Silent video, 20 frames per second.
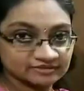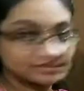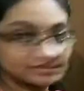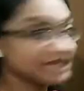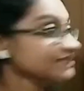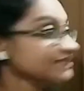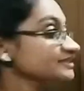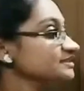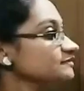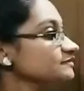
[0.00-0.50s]

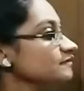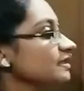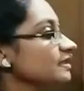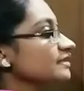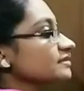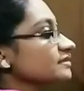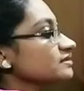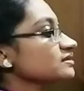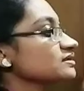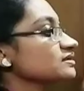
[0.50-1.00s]
That is
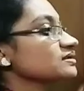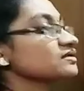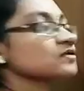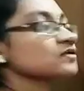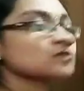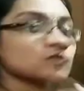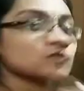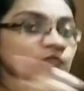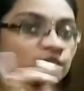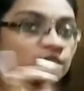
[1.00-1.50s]
what?
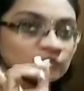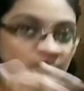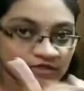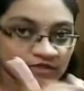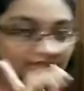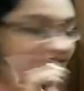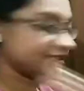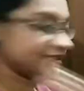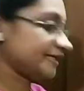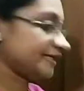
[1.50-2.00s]

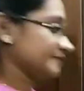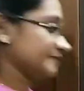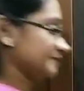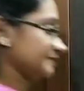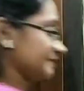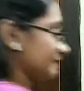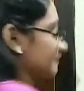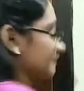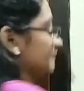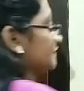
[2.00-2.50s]
1 light
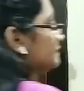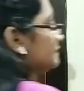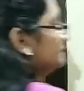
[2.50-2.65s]
year.